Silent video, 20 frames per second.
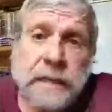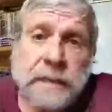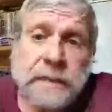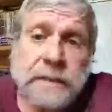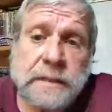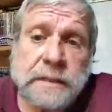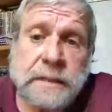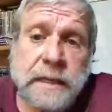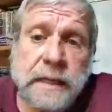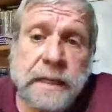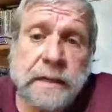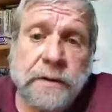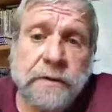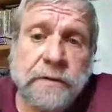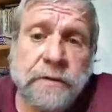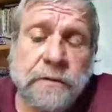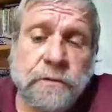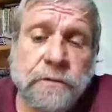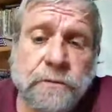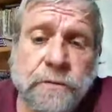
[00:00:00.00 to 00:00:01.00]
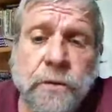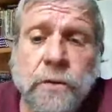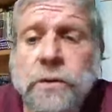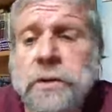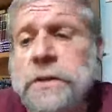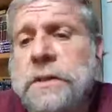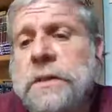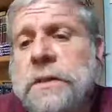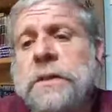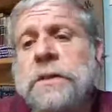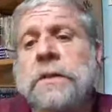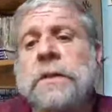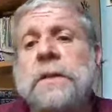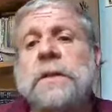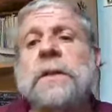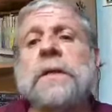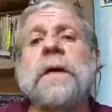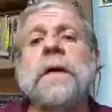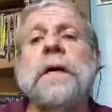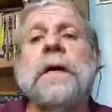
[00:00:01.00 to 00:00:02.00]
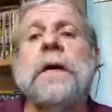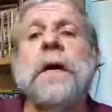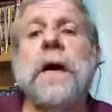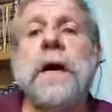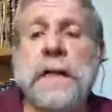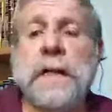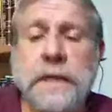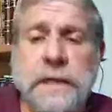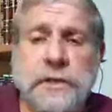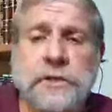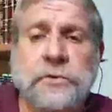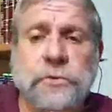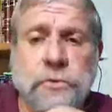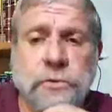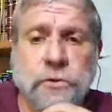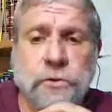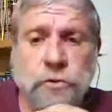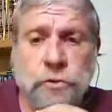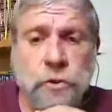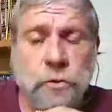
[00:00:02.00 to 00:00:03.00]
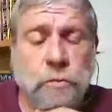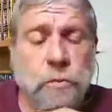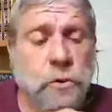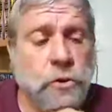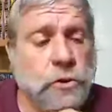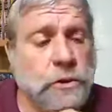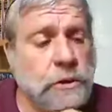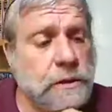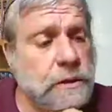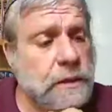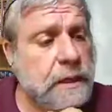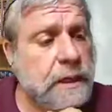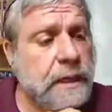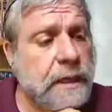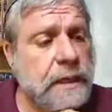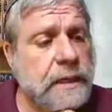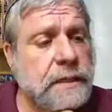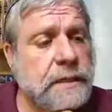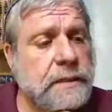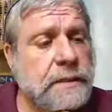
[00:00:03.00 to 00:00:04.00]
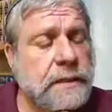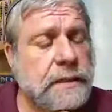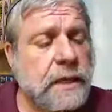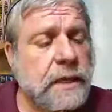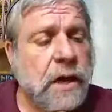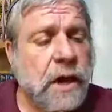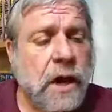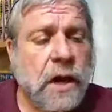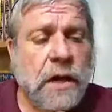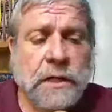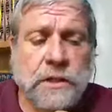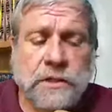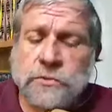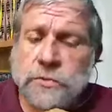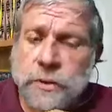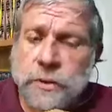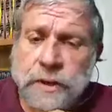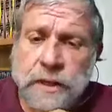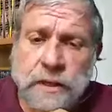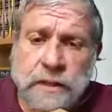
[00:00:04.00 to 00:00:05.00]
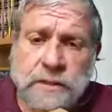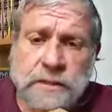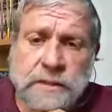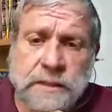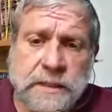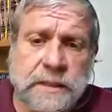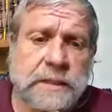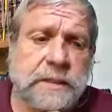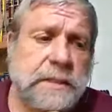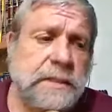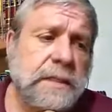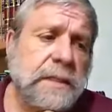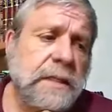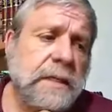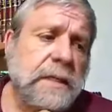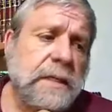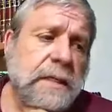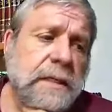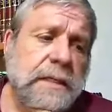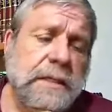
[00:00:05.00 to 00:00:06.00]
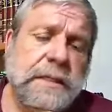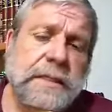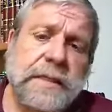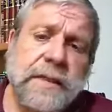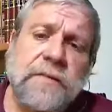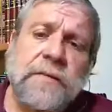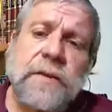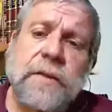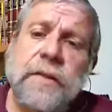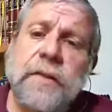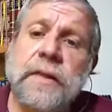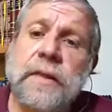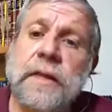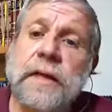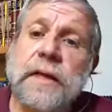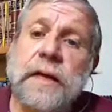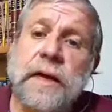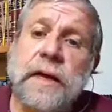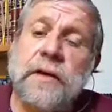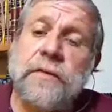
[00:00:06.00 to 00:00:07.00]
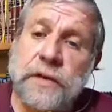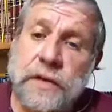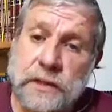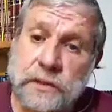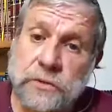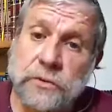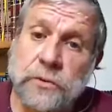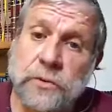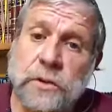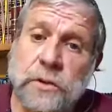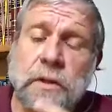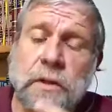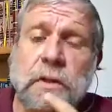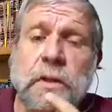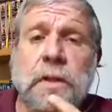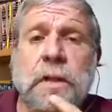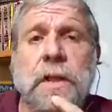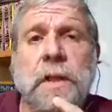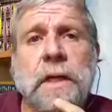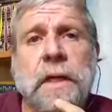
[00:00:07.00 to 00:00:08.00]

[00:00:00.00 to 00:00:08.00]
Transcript: is uh, focus on an issue in the Torah portion. Today is August 26th, the 7th of Elul.